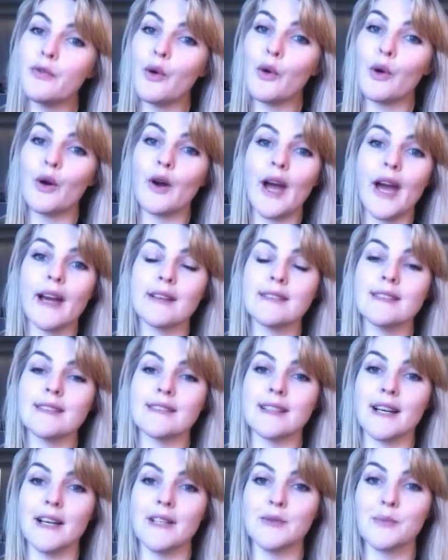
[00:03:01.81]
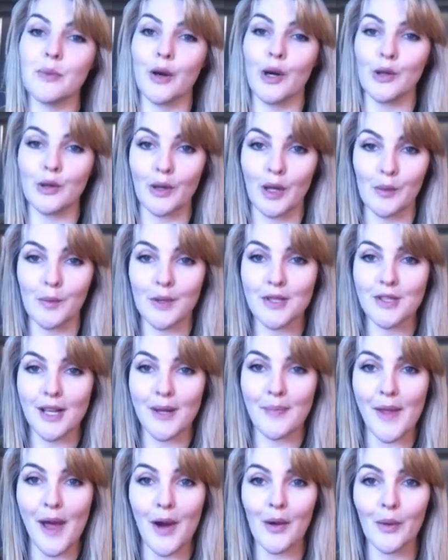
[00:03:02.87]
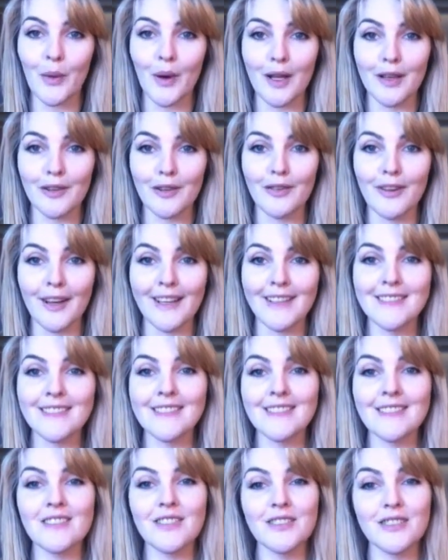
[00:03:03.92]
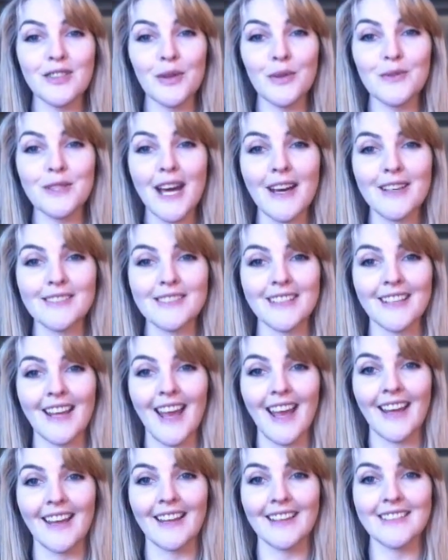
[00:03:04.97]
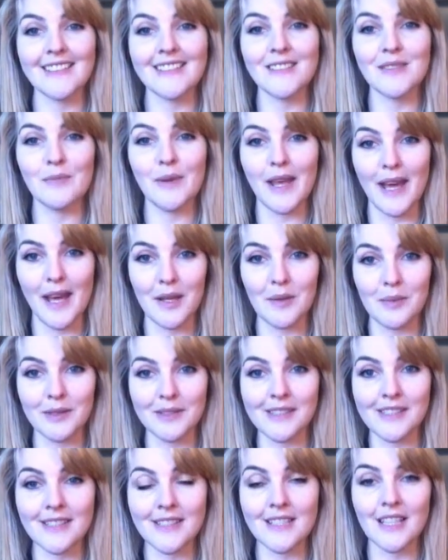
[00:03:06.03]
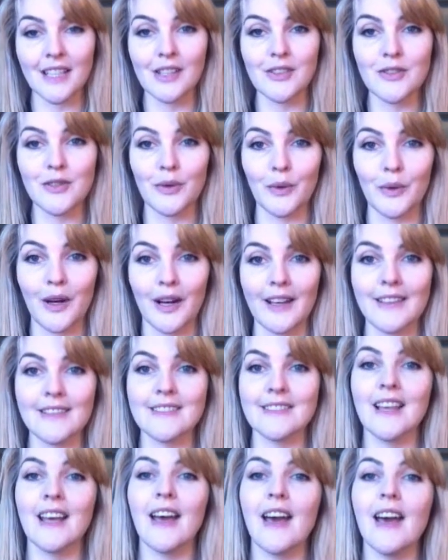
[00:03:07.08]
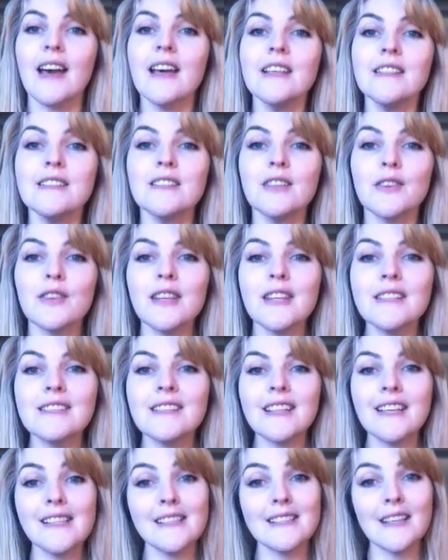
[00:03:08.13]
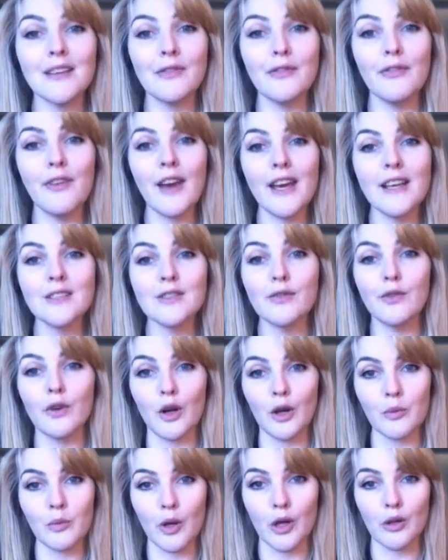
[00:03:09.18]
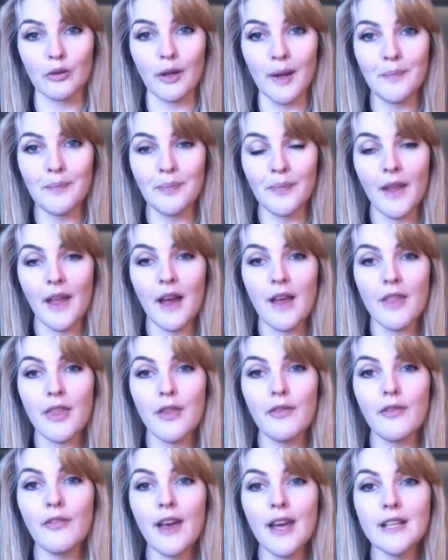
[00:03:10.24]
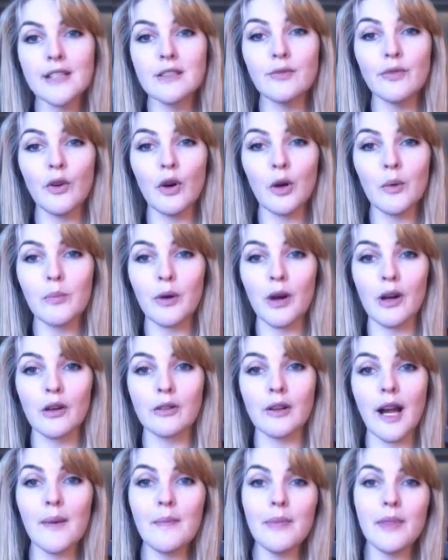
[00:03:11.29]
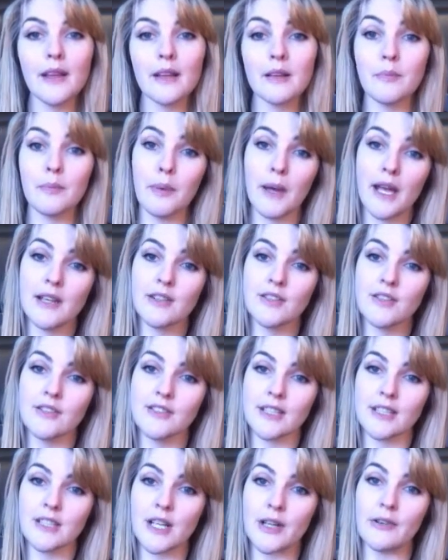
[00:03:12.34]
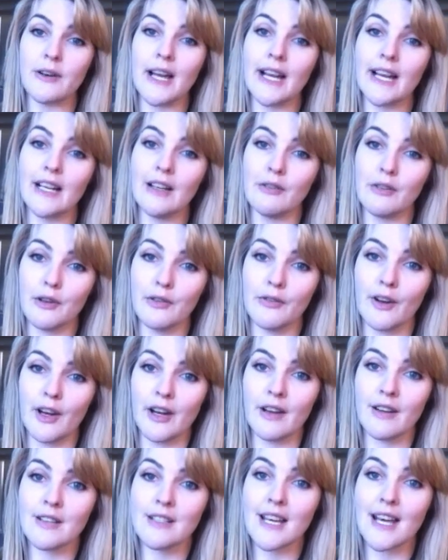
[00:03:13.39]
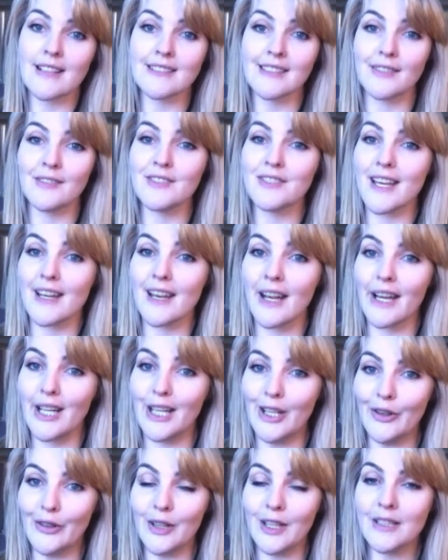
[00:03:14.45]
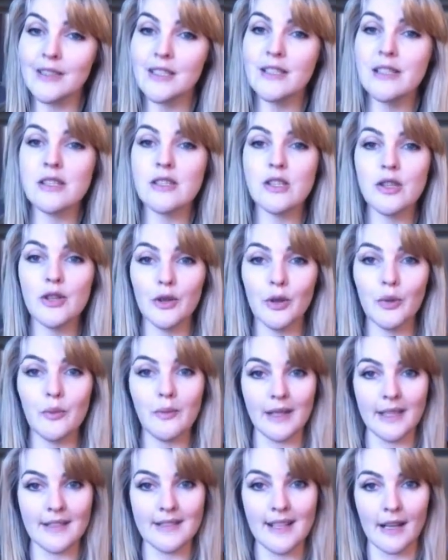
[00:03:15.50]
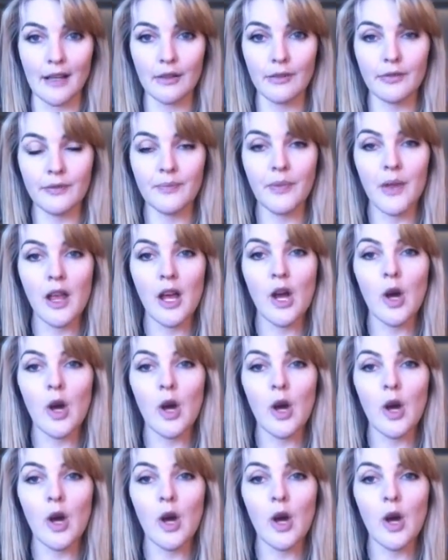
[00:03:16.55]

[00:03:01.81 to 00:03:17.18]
4 exercise program, which I'm now qualified since 2008 to be able to teach you guys. So this is a phase 4 program. The phase 4 program, the patients are directly referred, as I've said earlier on, to myself,